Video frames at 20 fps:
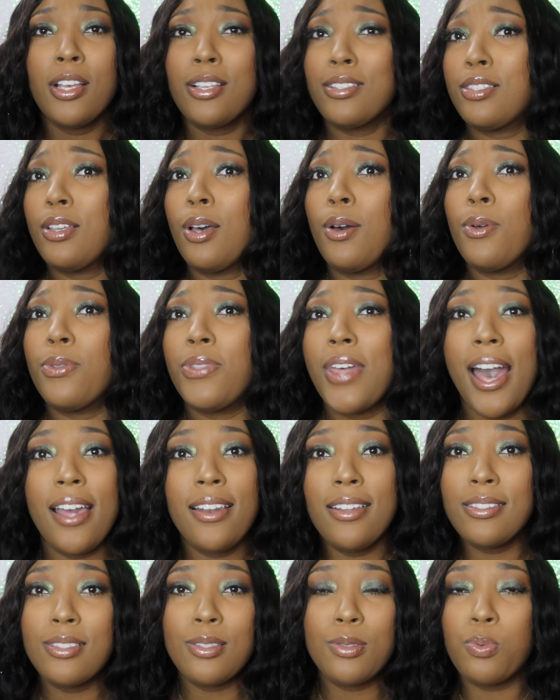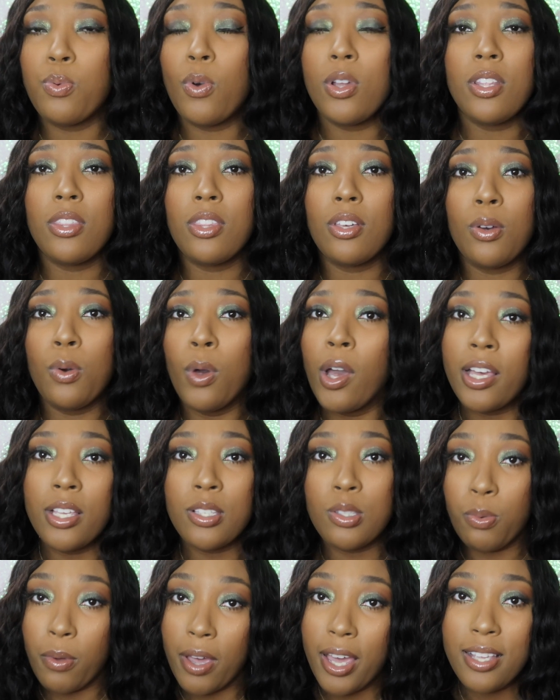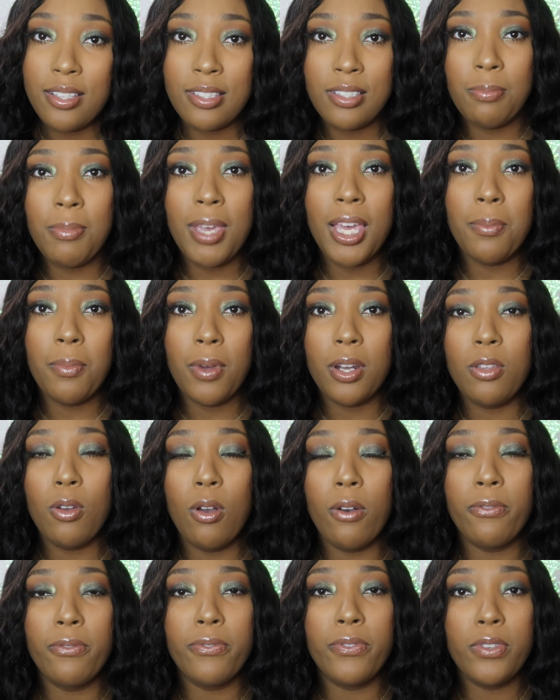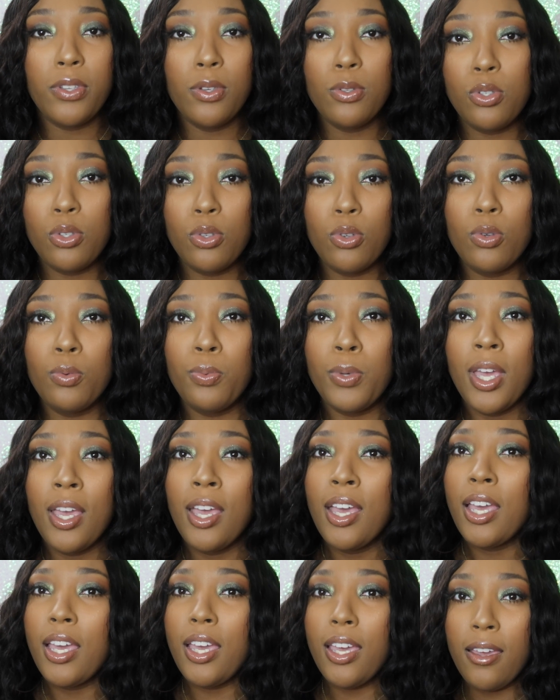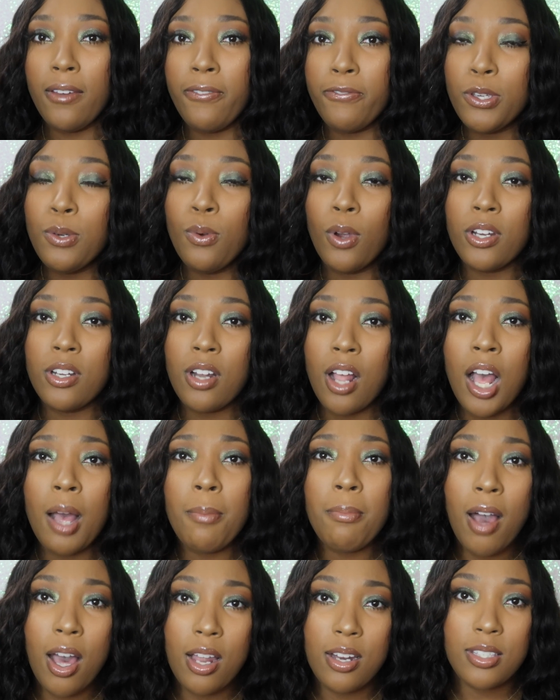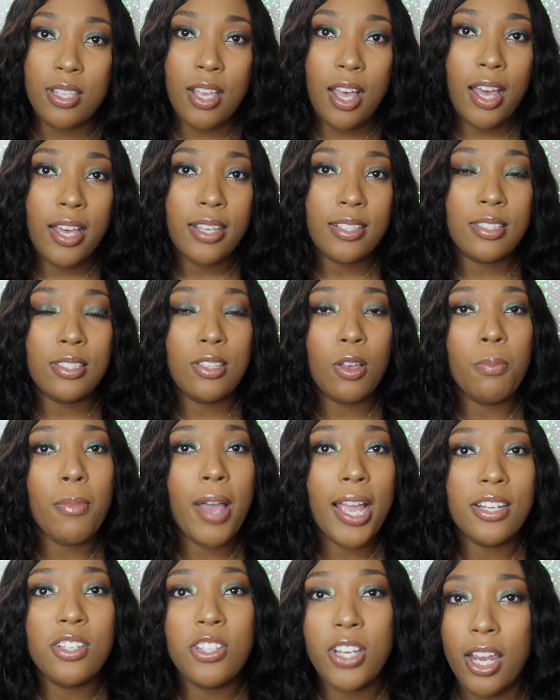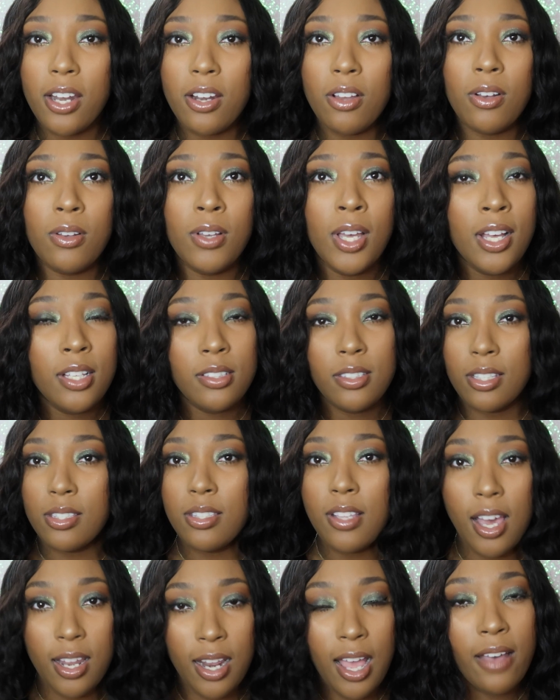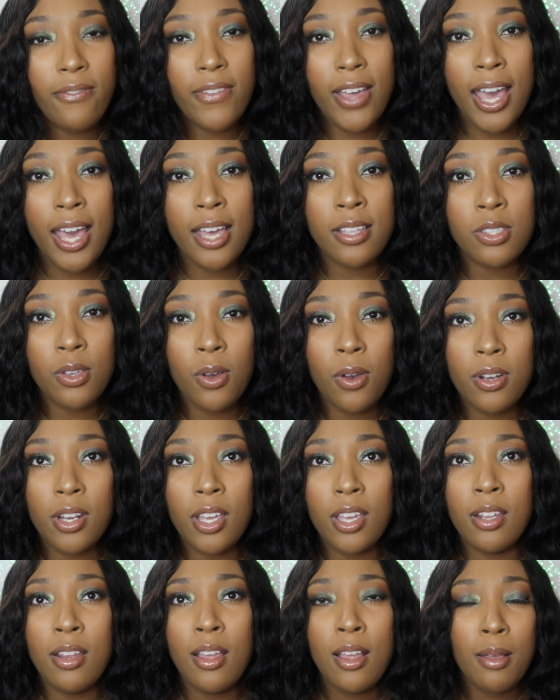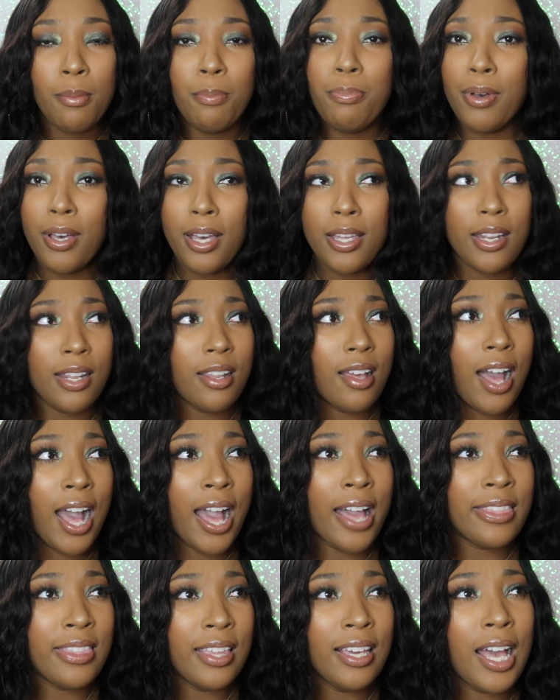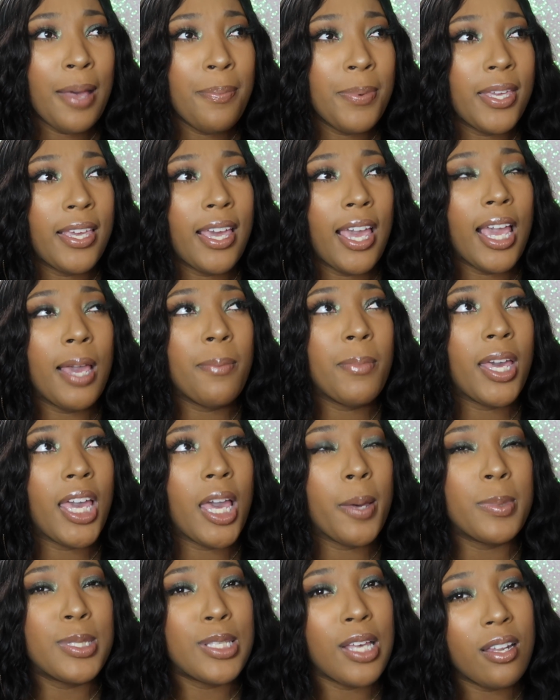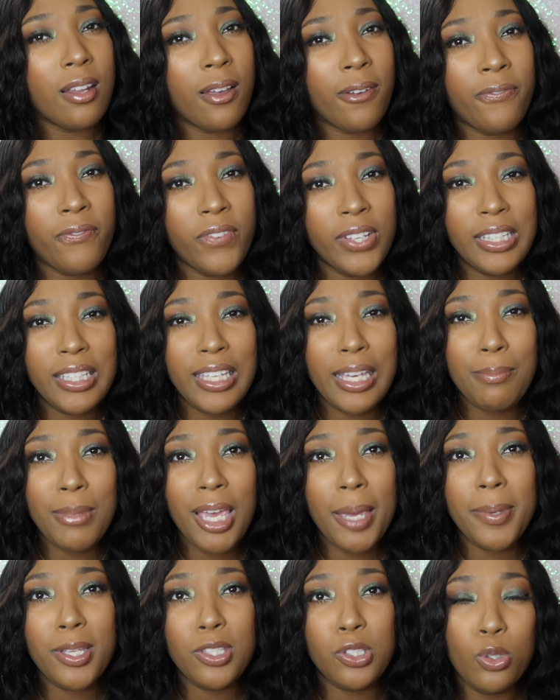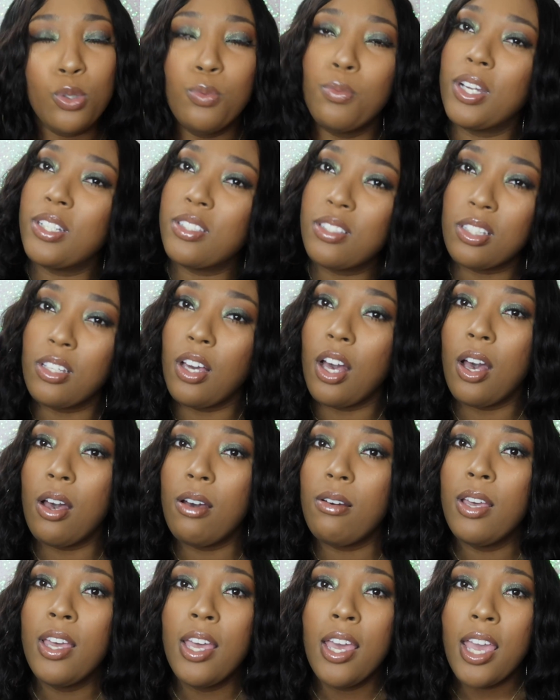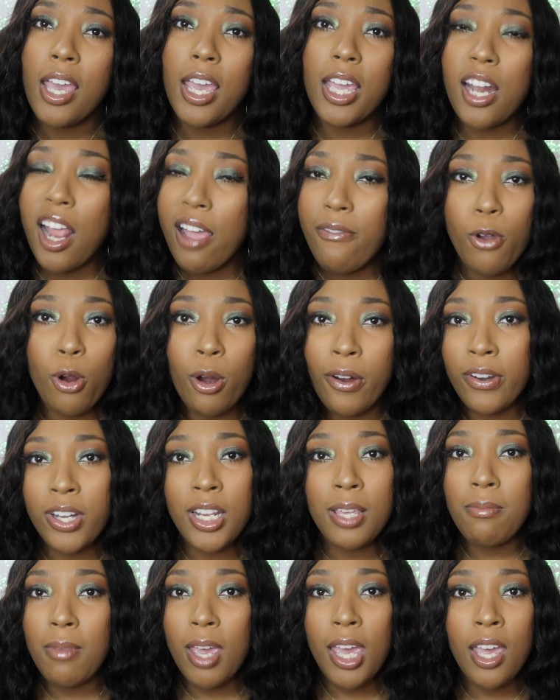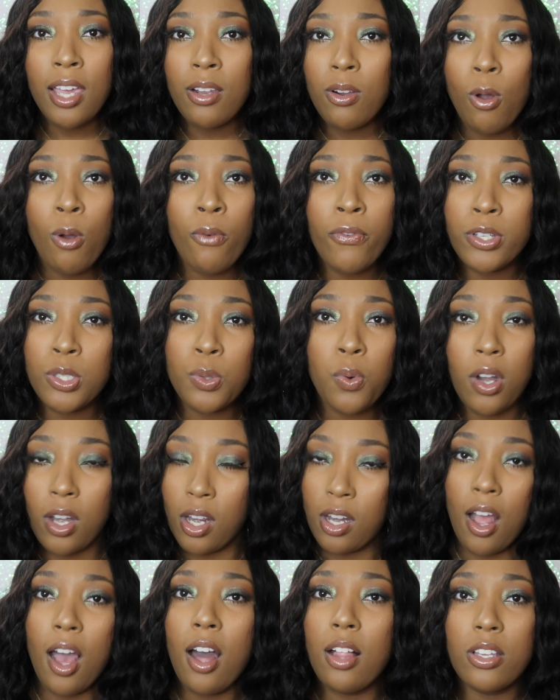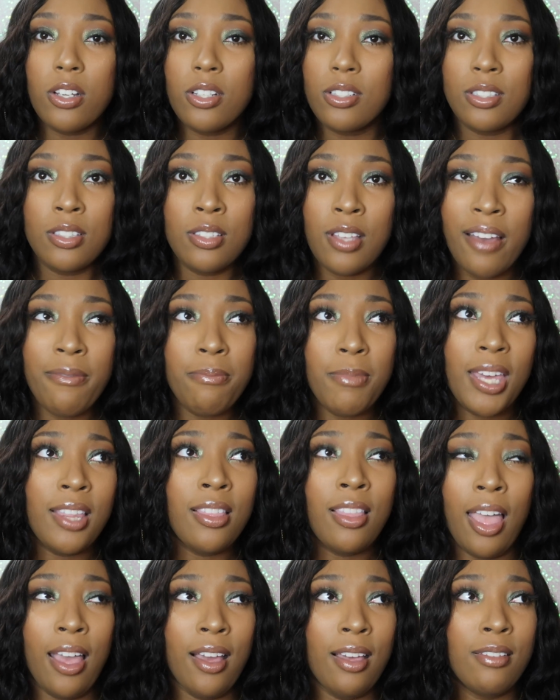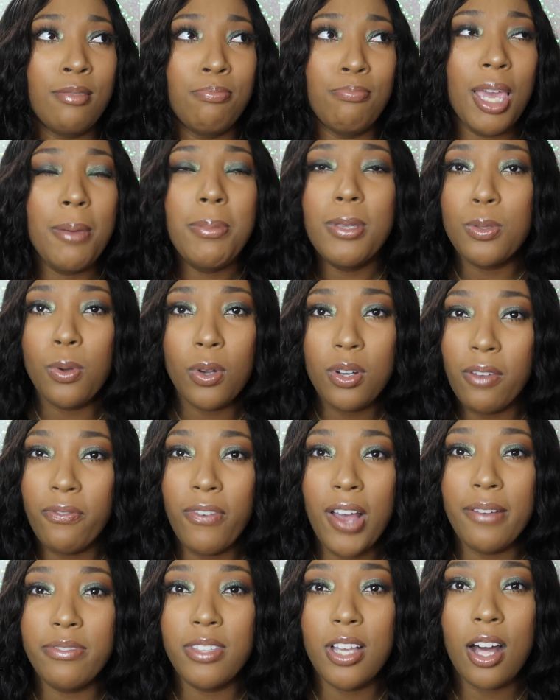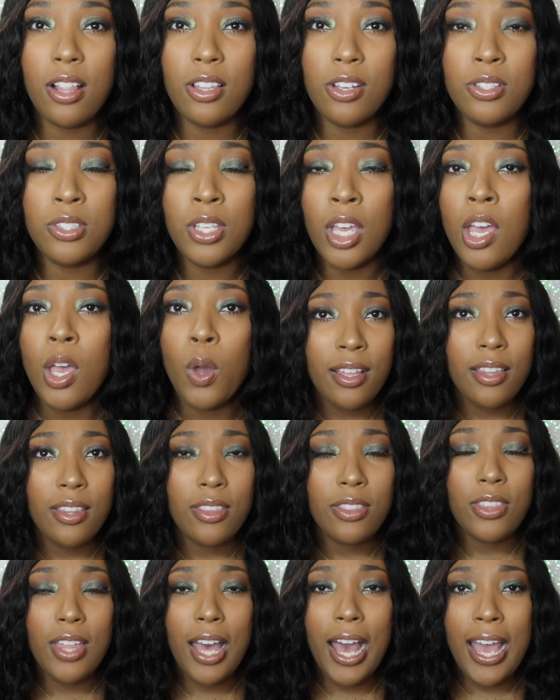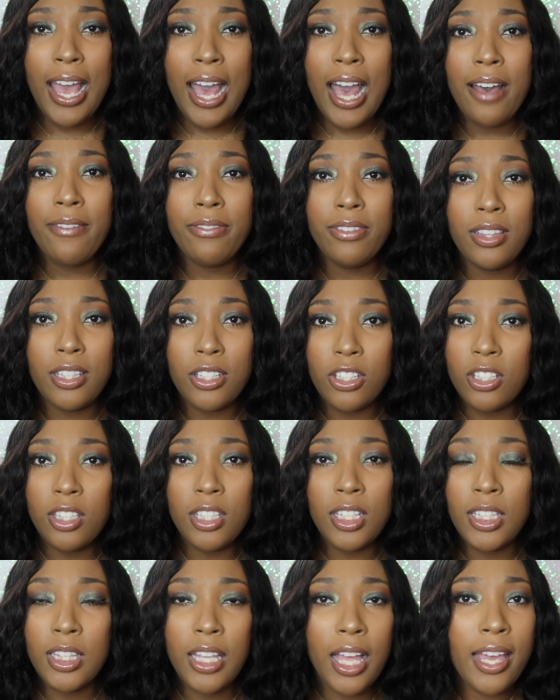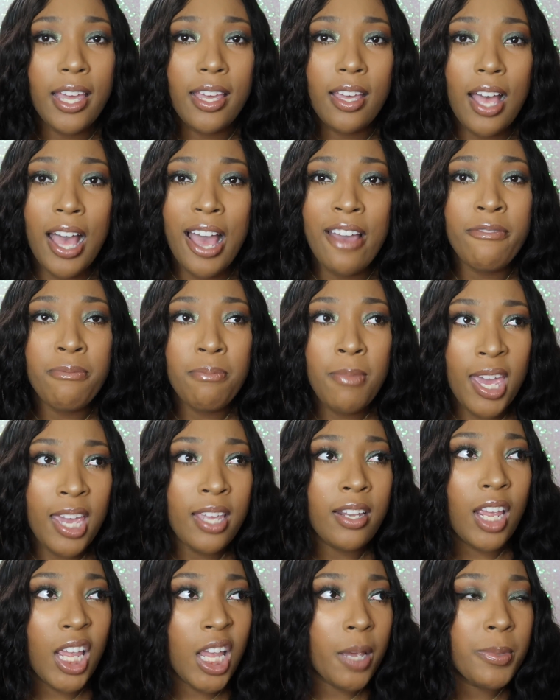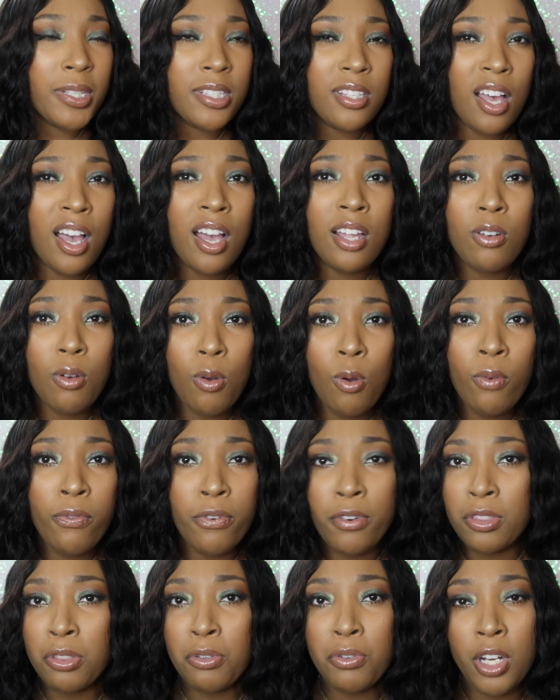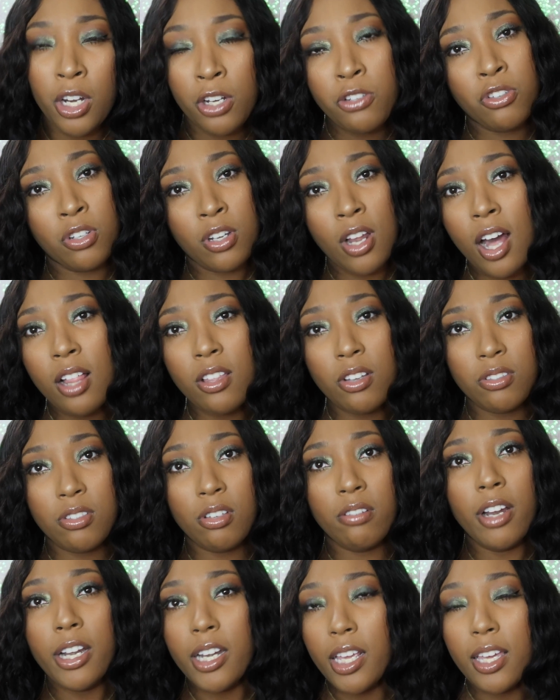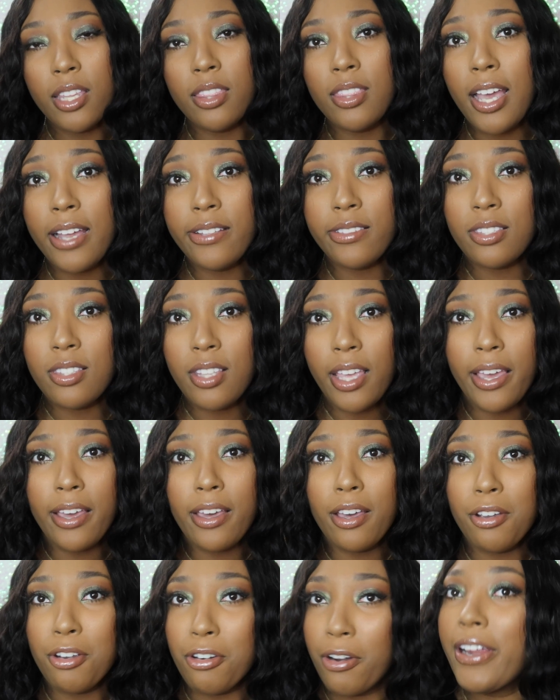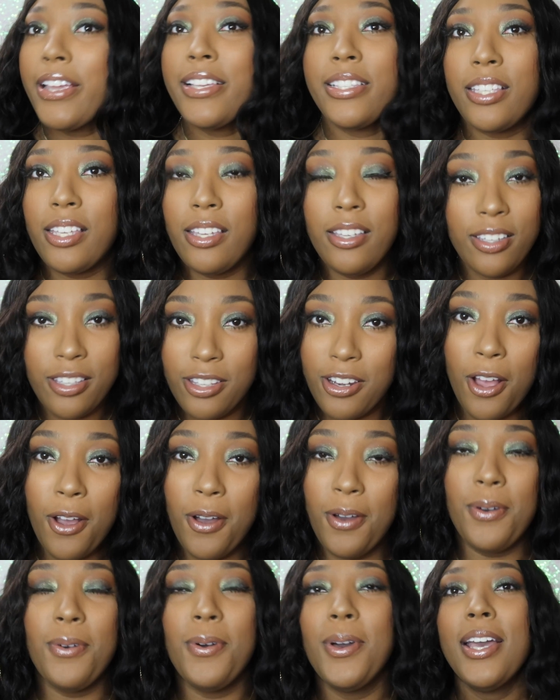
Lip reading: So that is one of the quickest ways to make money off of YouTube if you are not monetized. So my channel does not have ads on it, but I think I became an Amazon affiliate maybe 2 months ago, and I've already made over $20. I've made like maybe $25. I have literally like, I've made Amazon over $300 already, and that's like crazy, you know?